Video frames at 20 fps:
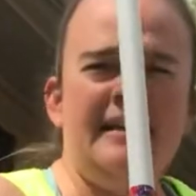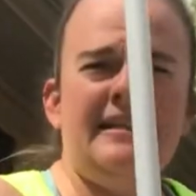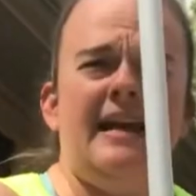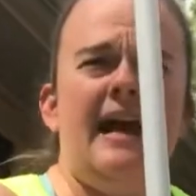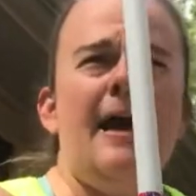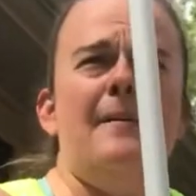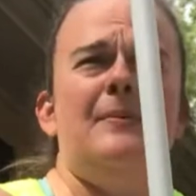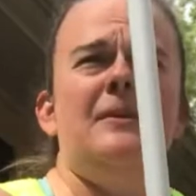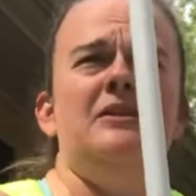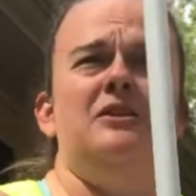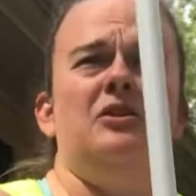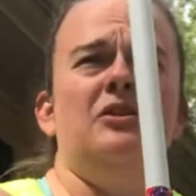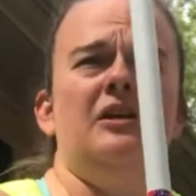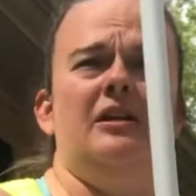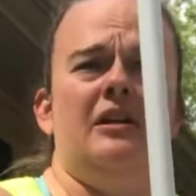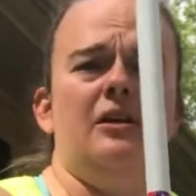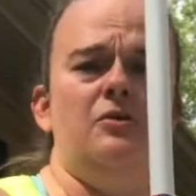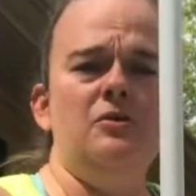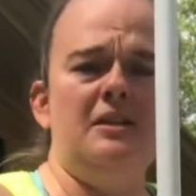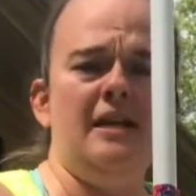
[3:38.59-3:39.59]
tap it till
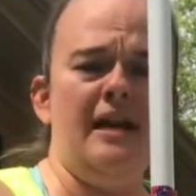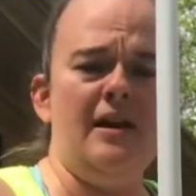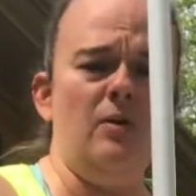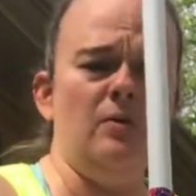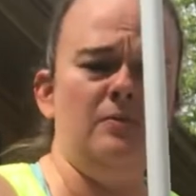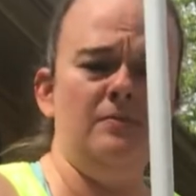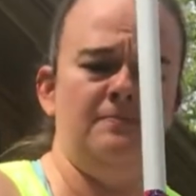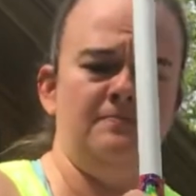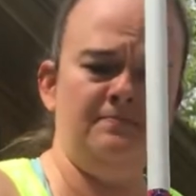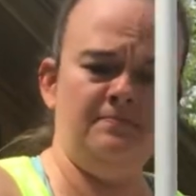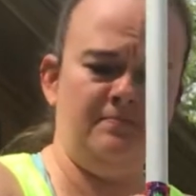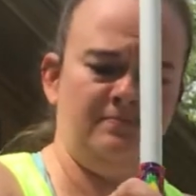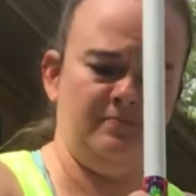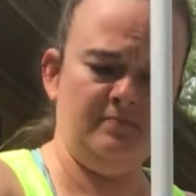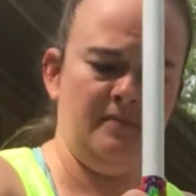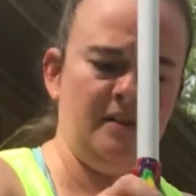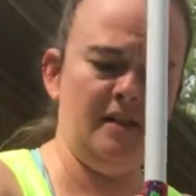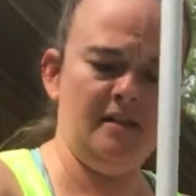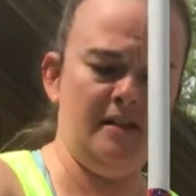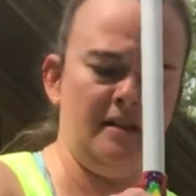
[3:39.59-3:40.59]
it goes down
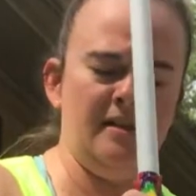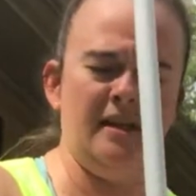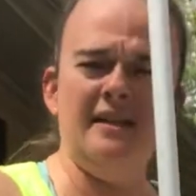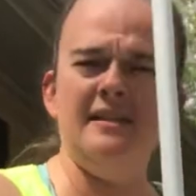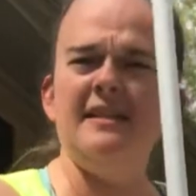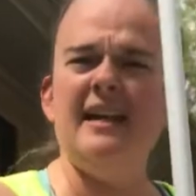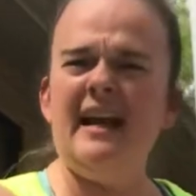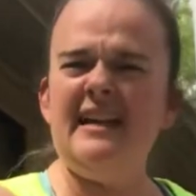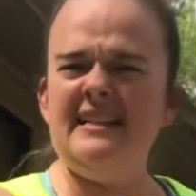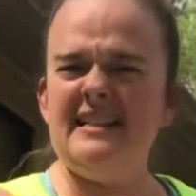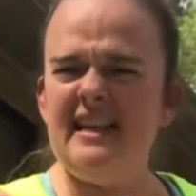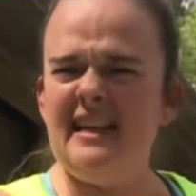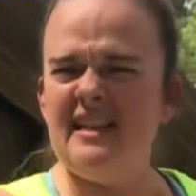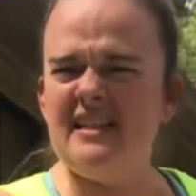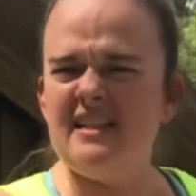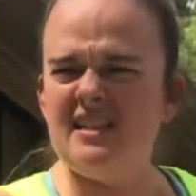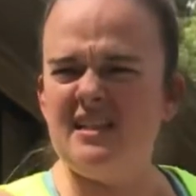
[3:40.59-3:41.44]
because it does like to get